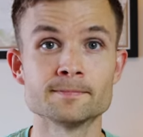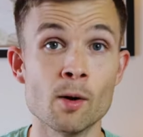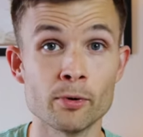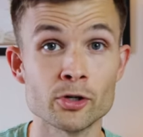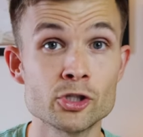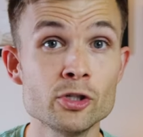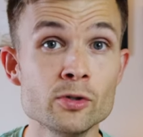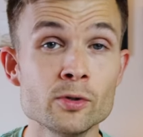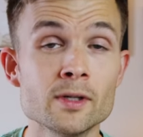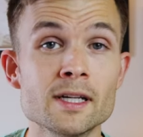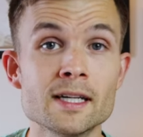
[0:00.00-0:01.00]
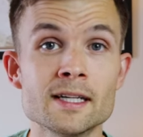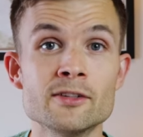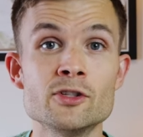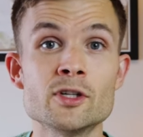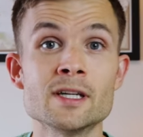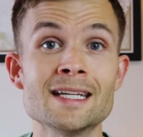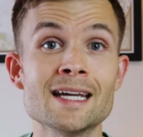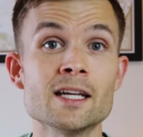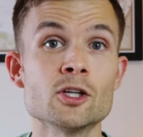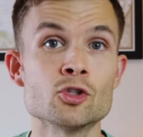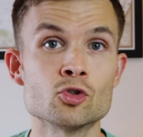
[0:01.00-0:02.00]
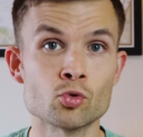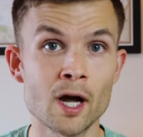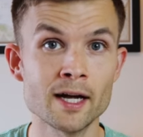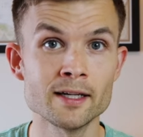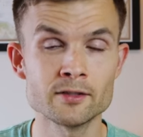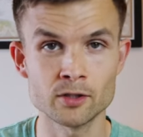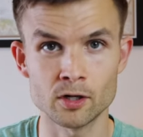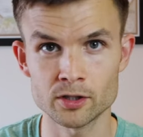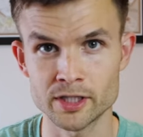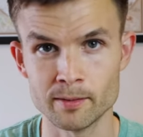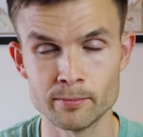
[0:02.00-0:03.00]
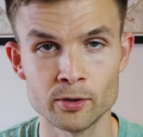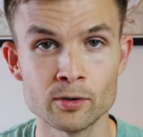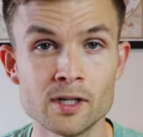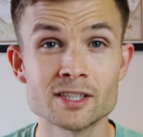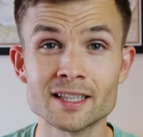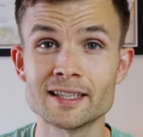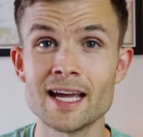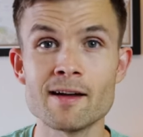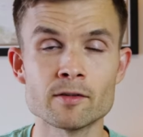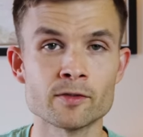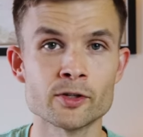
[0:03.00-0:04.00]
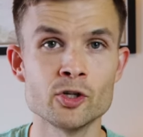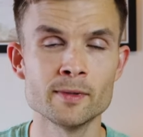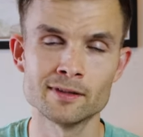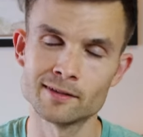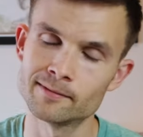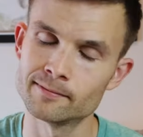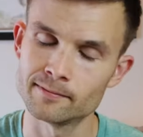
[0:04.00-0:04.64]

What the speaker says: Number 2 is you can get dry dog shampoo, just like they have it for humans.